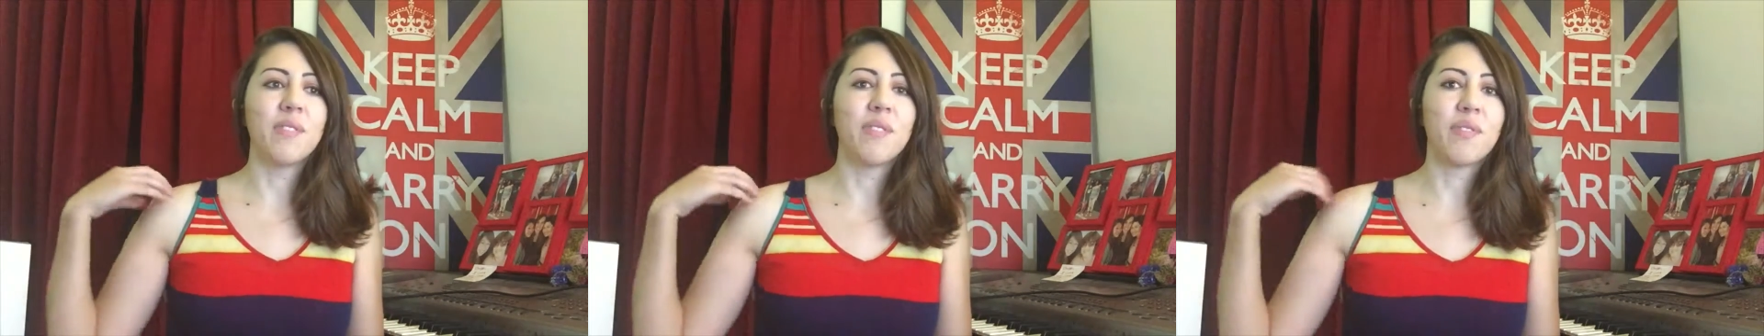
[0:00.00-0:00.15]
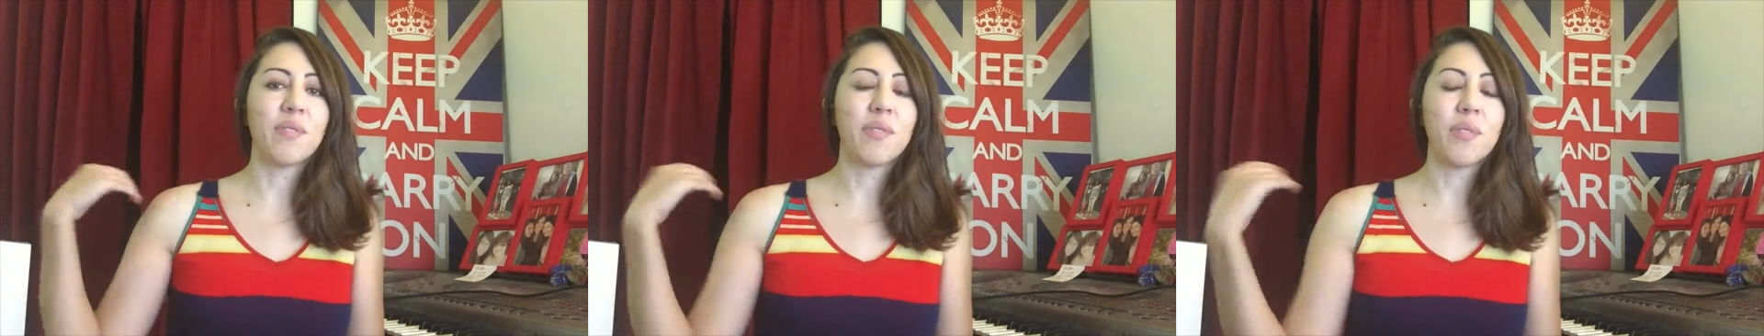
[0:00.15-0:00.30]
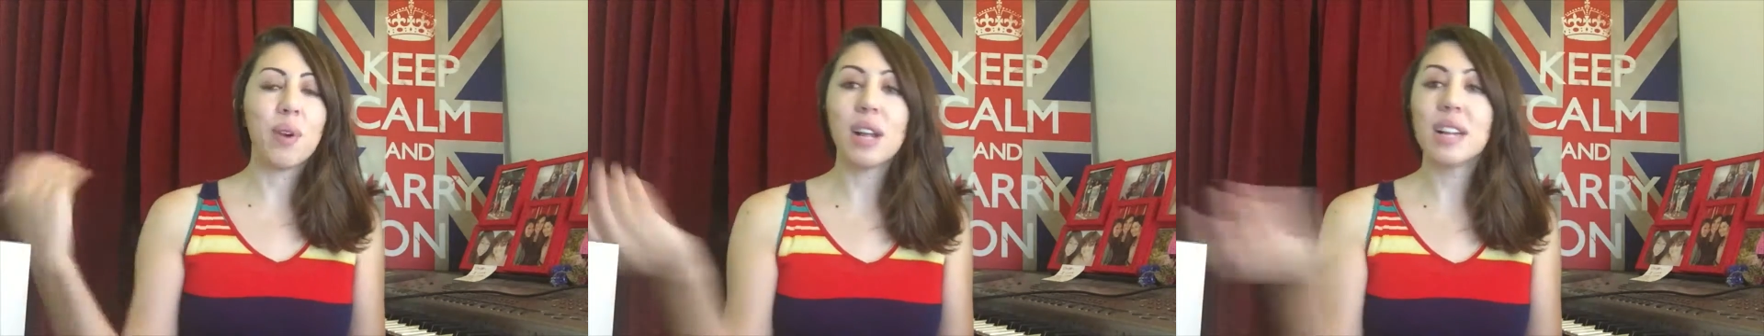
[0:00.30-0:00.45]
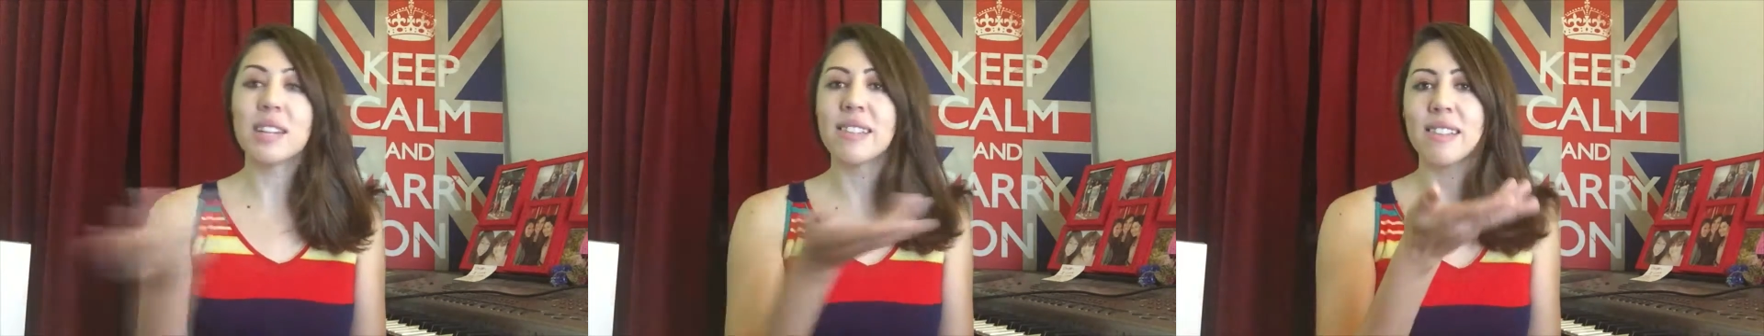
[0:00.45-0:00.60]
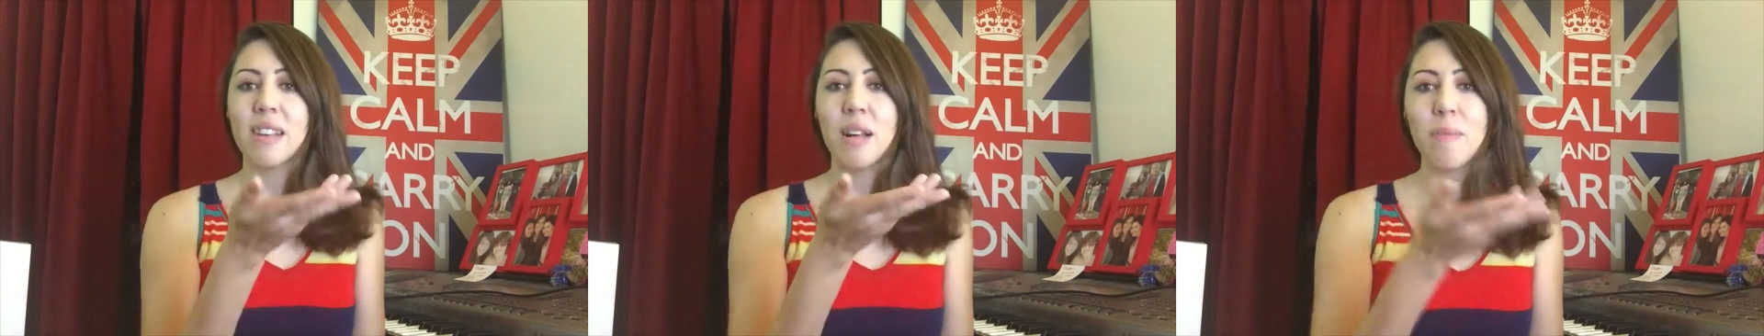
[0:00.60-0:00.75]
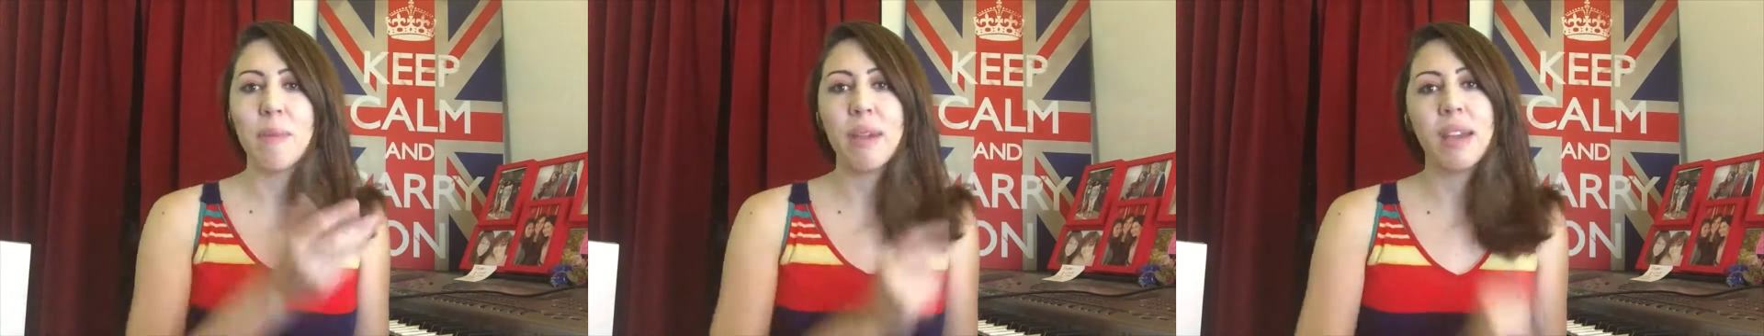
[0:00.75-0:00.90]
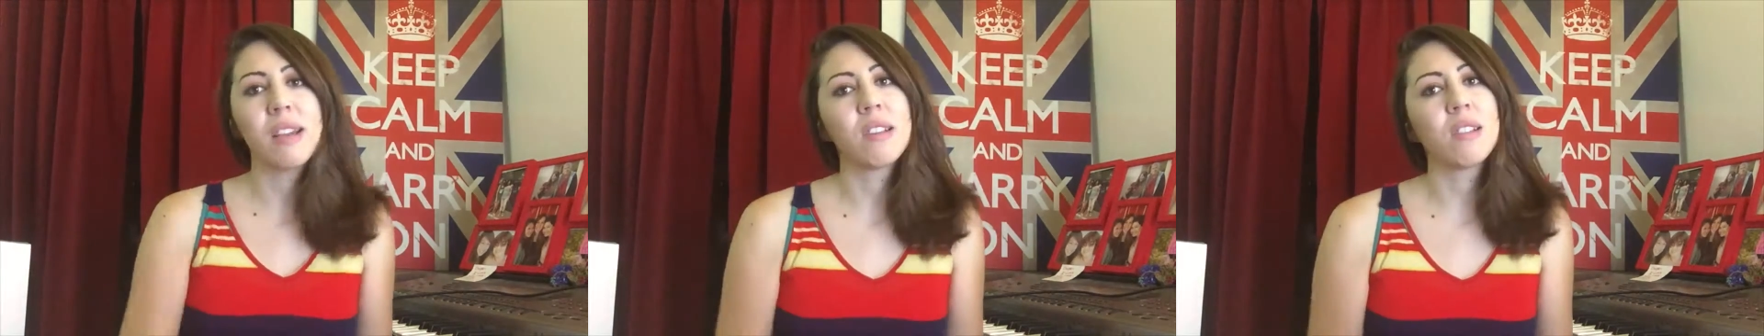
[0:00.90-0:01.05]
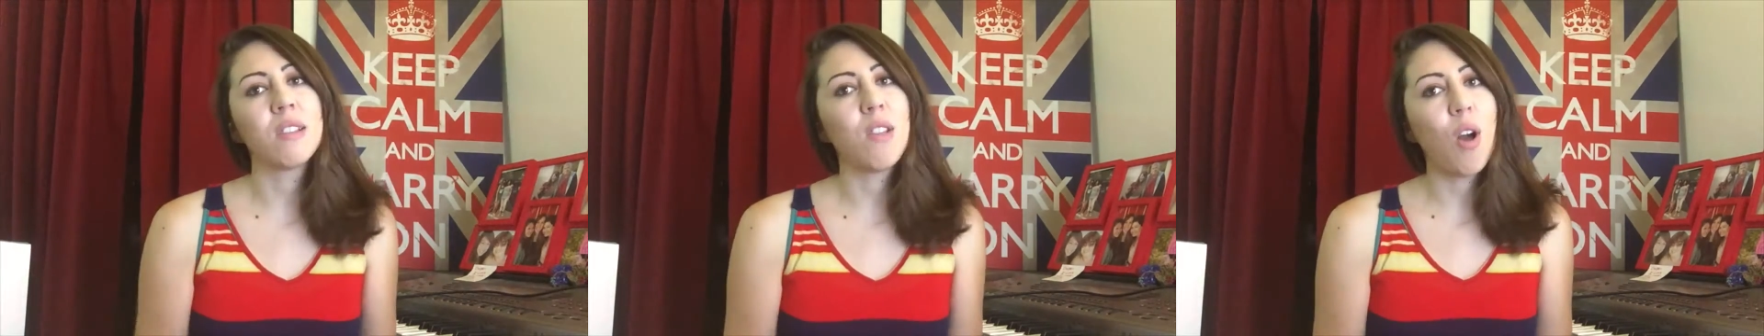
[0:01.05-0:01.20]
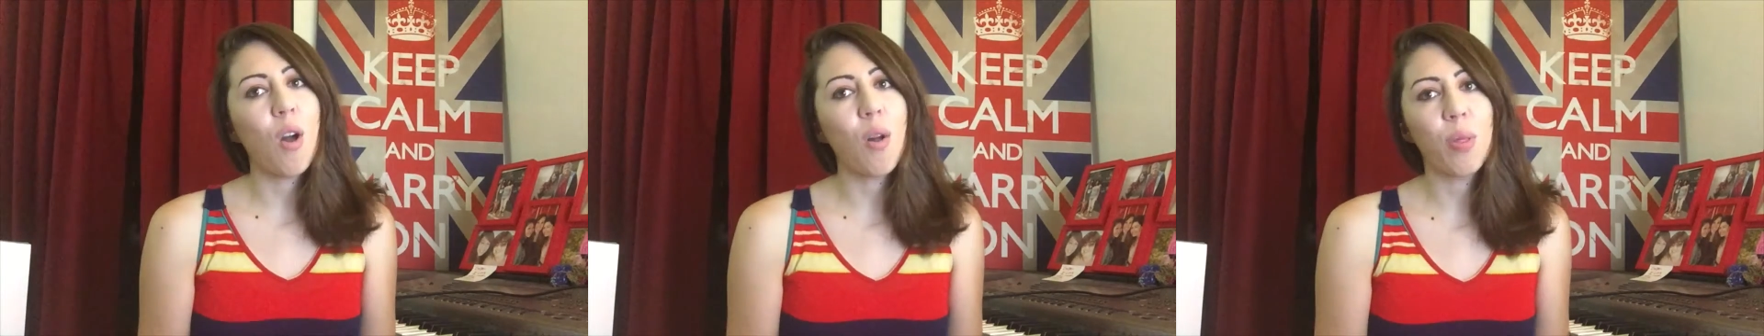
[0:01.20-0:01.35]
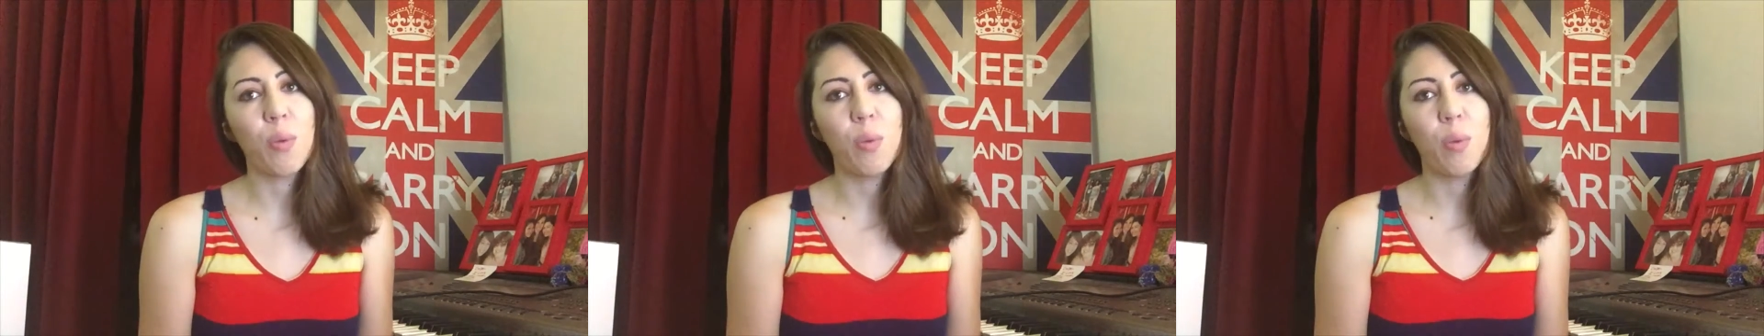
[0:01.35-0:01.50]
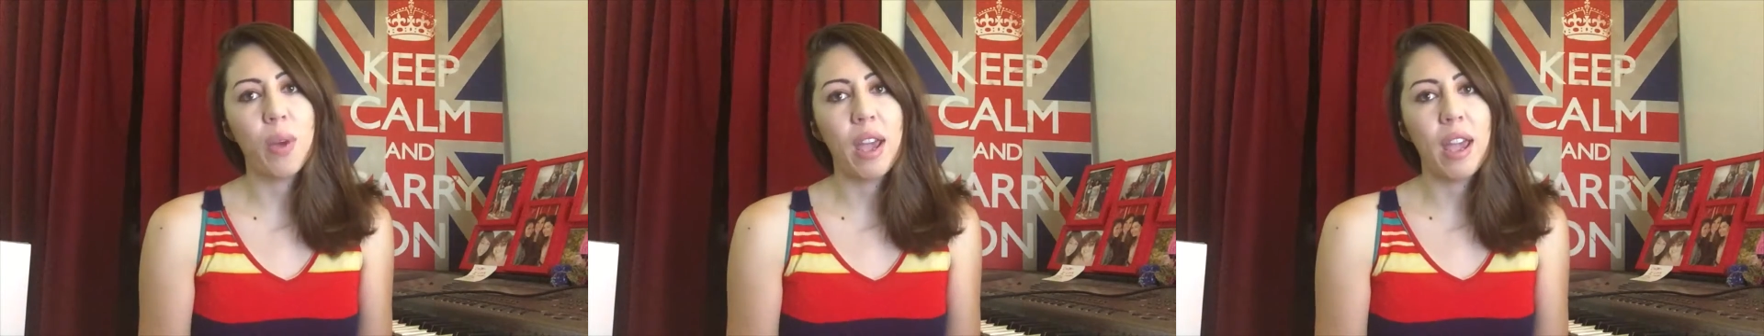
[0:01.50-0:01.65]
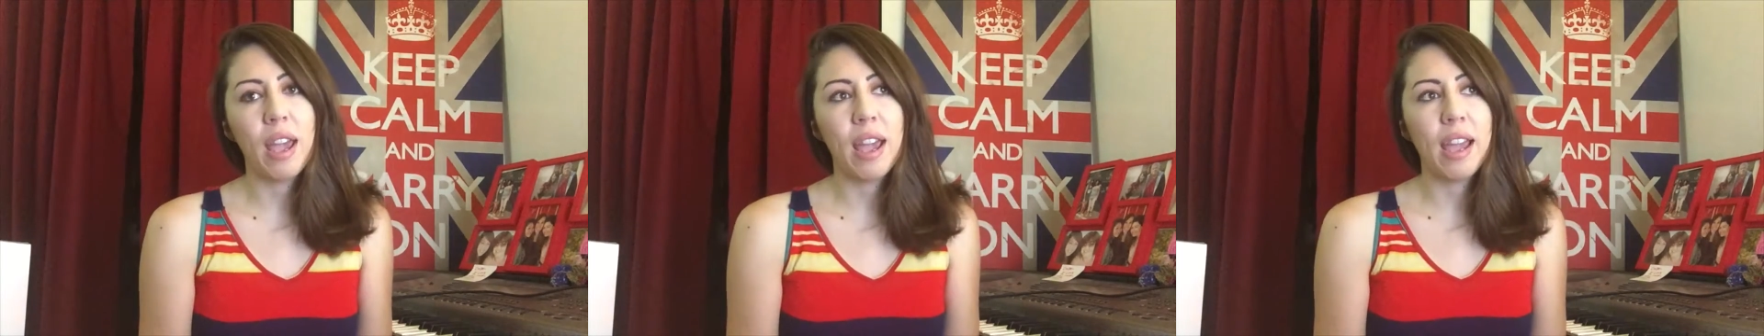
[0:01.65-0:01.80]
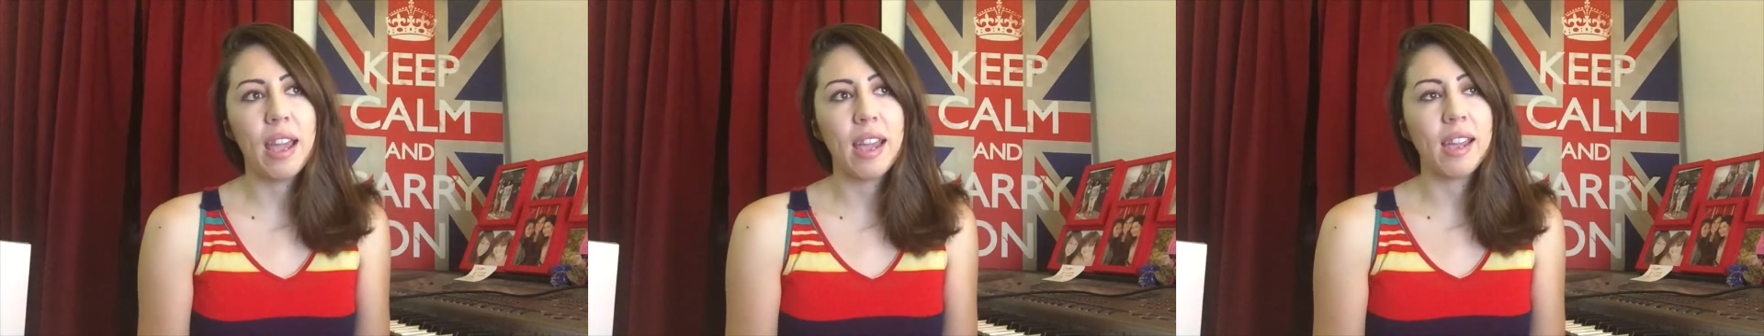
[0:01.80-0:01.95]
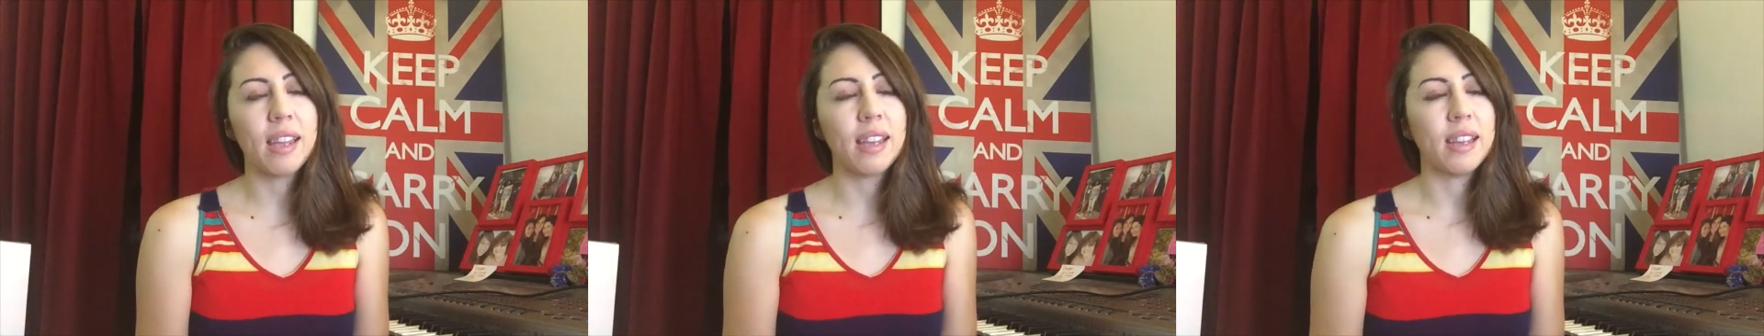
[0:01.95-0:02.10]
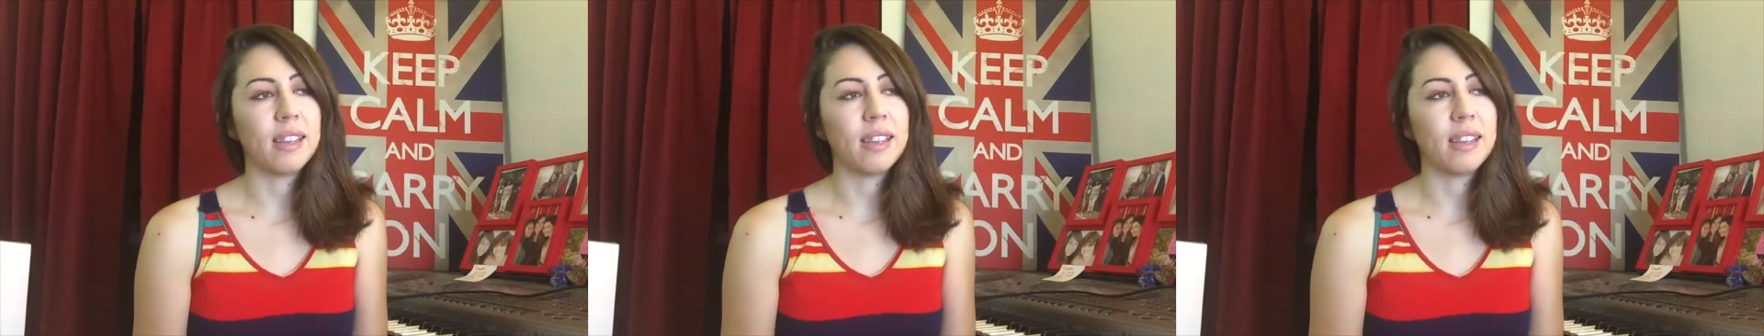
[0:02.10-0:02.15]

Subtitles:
friends I'll make along the way,